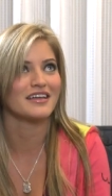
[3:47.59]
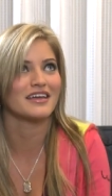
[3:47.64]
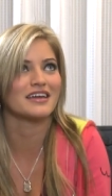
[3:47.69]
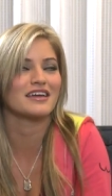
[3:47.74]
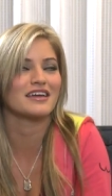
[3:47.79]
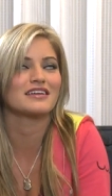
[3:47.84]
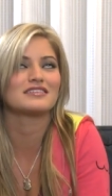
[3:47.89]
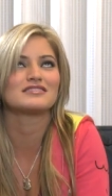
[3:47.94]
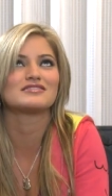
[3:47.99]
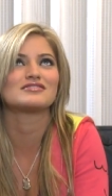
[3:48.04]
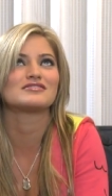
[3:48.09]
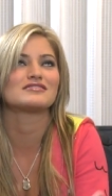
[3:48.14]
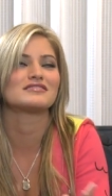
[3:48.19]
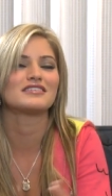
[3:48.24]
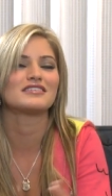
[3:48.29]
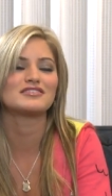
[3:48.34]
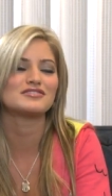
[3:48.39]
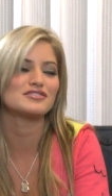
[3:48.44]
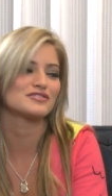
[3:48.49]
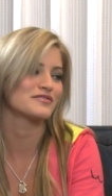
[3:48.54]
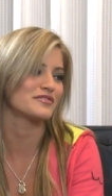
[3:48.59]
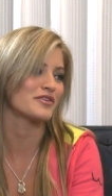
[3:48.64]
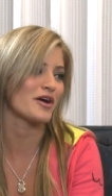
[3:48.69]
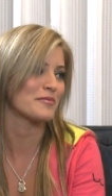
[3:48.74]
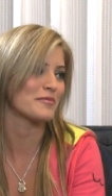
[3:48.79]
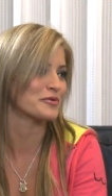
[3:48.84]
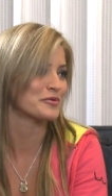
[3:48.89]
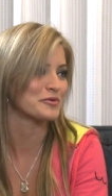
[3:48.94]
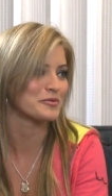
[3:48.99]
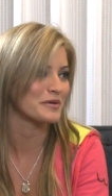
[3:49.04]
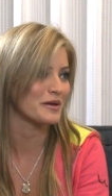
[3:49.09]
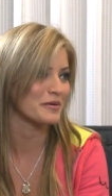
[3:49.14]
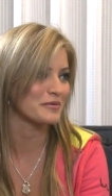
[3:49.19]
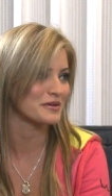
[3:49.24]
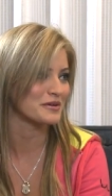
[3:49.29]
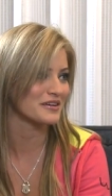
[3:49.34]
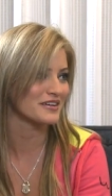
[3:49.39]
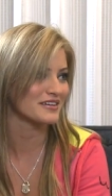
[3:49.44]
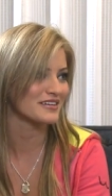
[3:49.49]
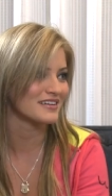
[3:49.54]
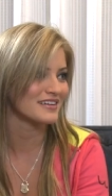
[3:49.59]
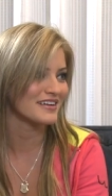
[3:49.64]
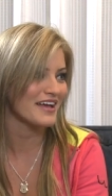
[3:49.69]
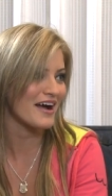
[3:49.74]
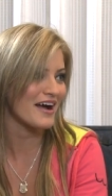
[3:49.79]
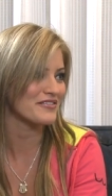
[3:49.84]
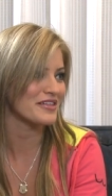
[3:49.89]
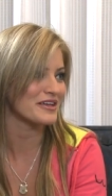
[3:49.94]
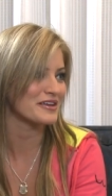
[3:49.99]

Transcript: like it's just phenomenal to be able to have